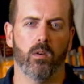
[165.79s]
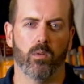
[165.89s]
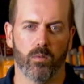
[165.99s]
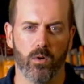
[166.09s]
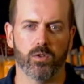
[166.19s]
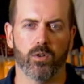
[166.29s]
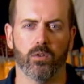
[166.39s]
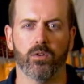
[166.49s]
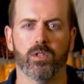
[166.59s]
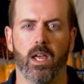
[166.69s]
with most
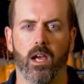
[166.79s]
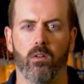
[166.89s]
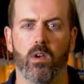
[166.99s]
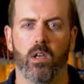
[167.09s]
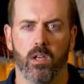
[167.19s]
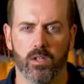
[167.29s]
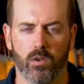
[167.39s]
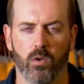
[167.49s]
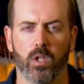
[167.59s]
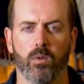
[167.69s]
curlers now is
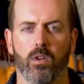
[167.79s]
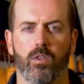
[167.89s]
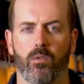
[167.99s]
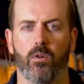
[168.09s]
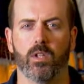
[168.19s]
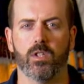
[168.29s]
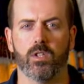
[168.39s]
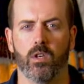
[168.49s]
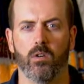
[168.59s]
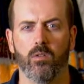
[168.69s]
only when you're throwing the
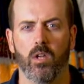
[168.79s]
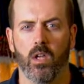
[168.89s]
stone.